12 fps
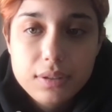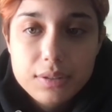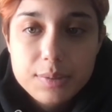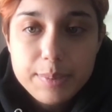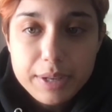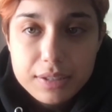
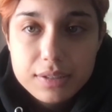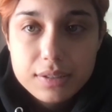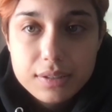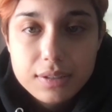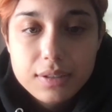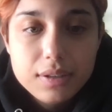It's
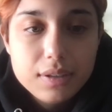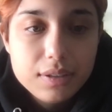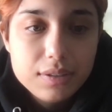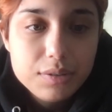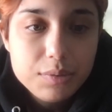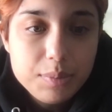best
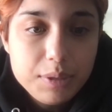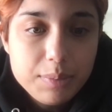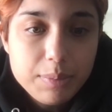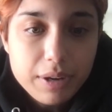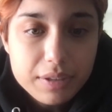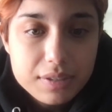to be
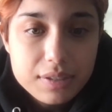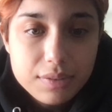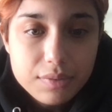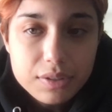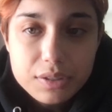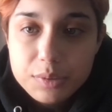
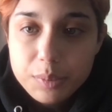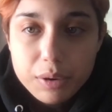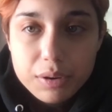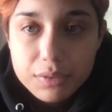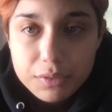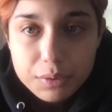positive and
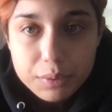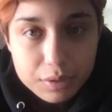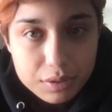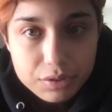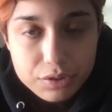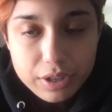supportive
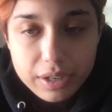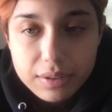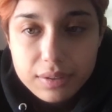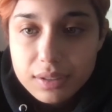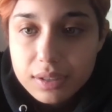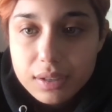towards your
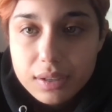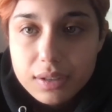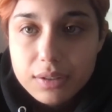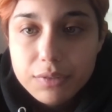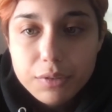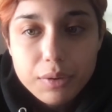child
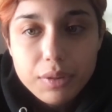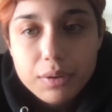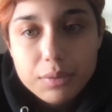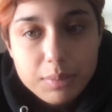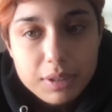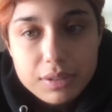for their
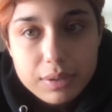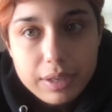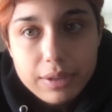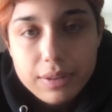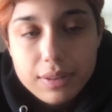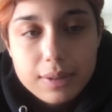own mental
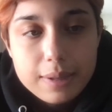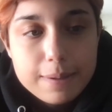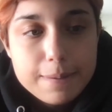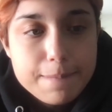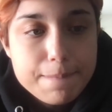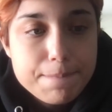health.
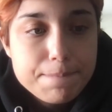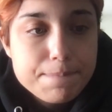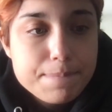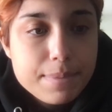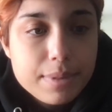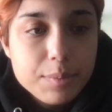
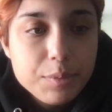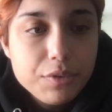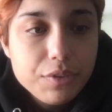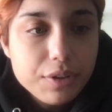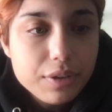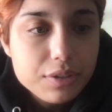
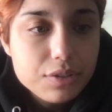Moving on